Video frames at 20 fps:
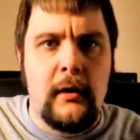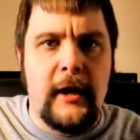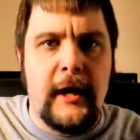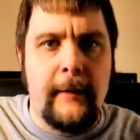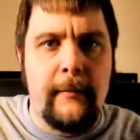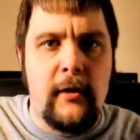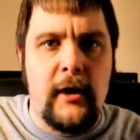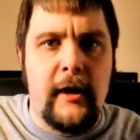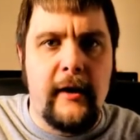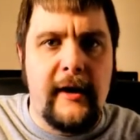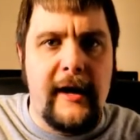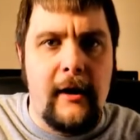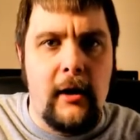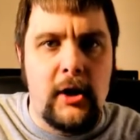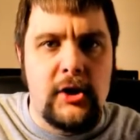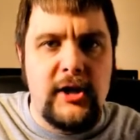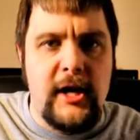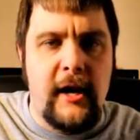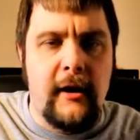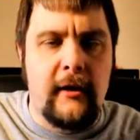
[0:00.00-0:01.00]
I'm not
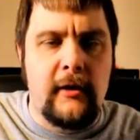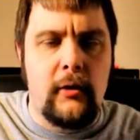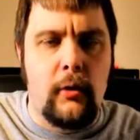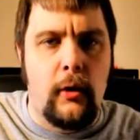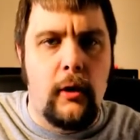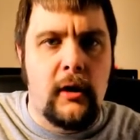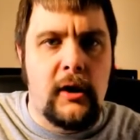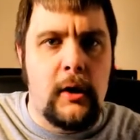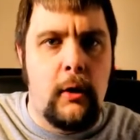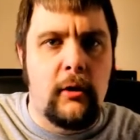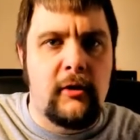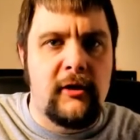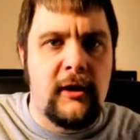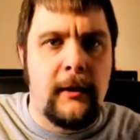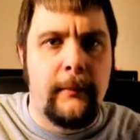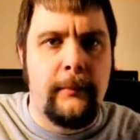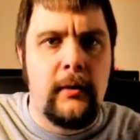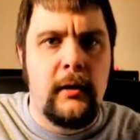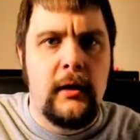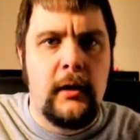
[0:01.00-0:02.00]
energetic or coked
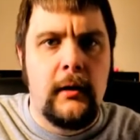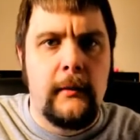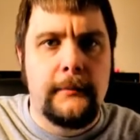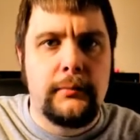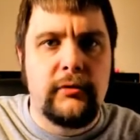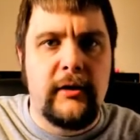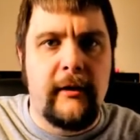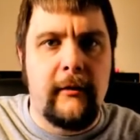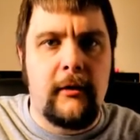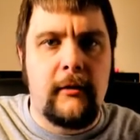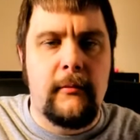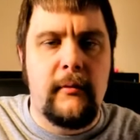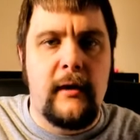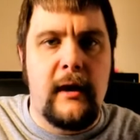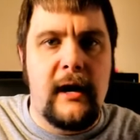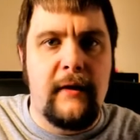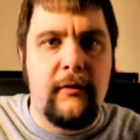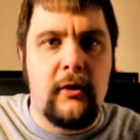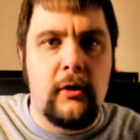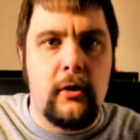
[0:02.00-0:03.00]
up, plus
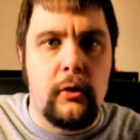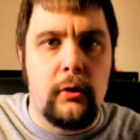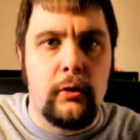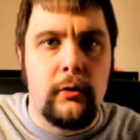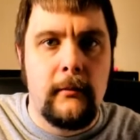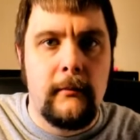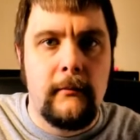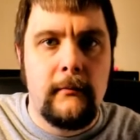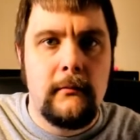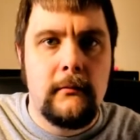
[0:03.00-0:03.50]
I have a cold.